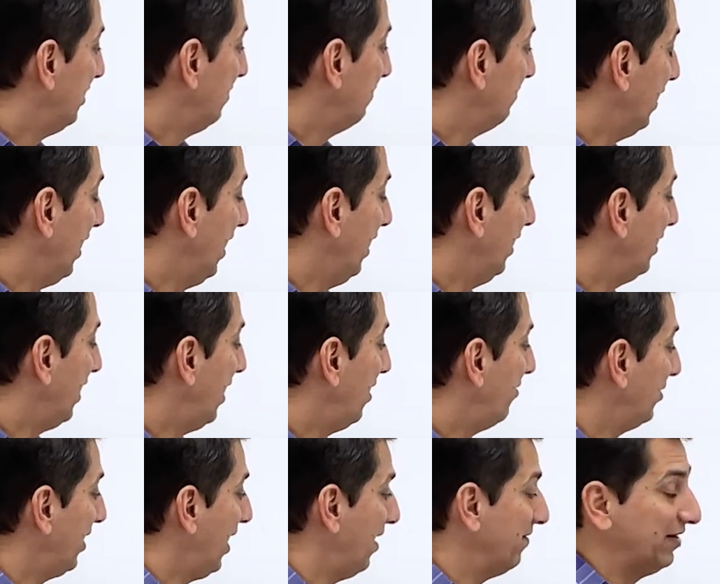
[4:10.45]
Then I
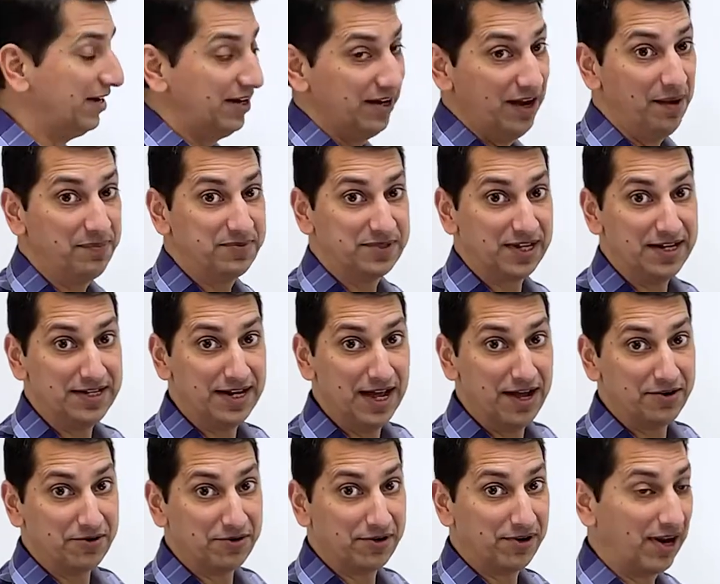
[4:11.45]
would have it in upside
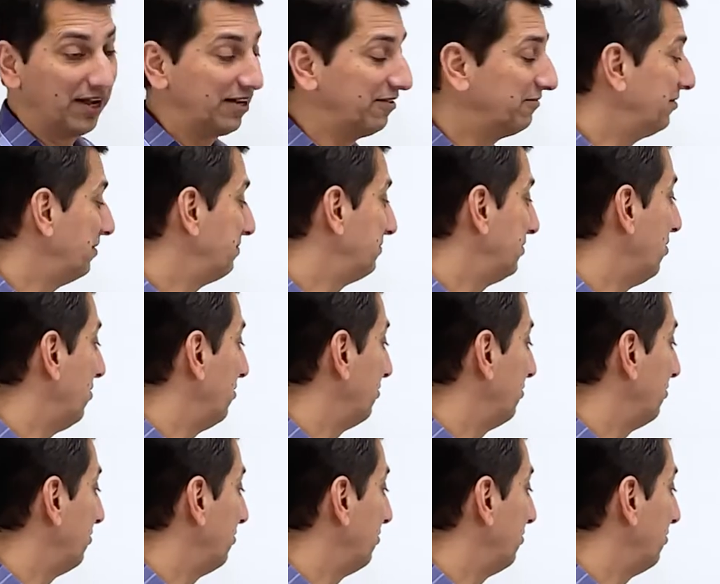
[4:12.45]
down order and I could flip the whole